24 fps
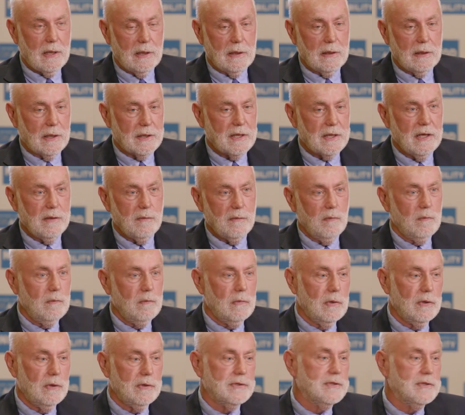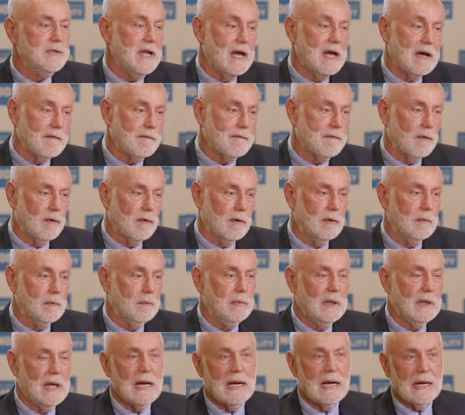As he recalled in an interview with
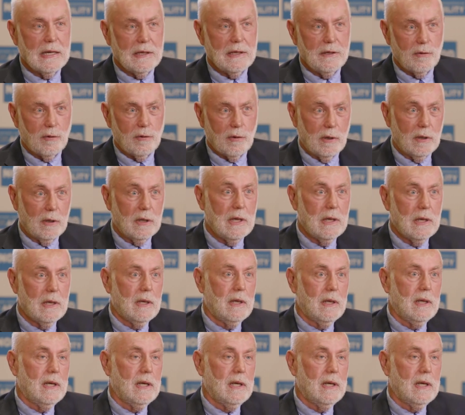Ability magazine,